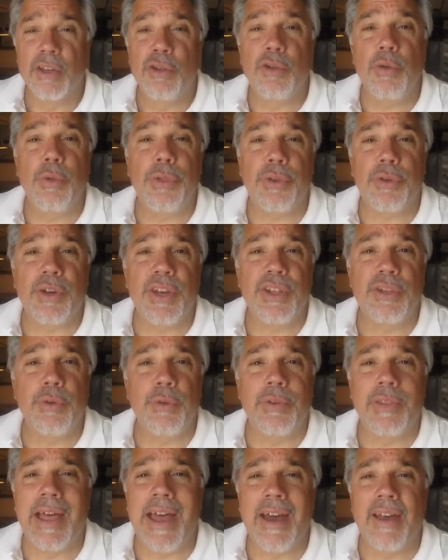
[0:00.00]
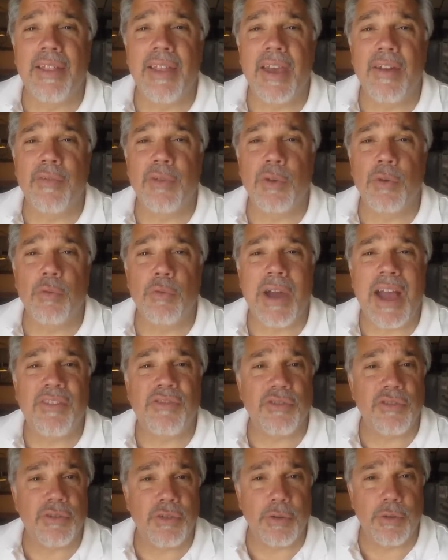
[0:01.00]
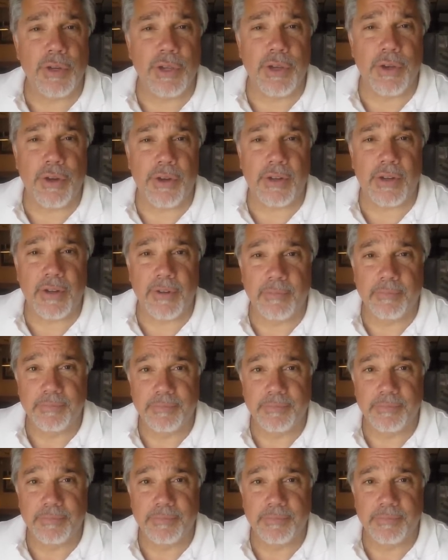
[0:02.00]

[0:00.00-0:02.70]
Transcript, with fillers: 232 Lyell Avenue, Rochester, New York.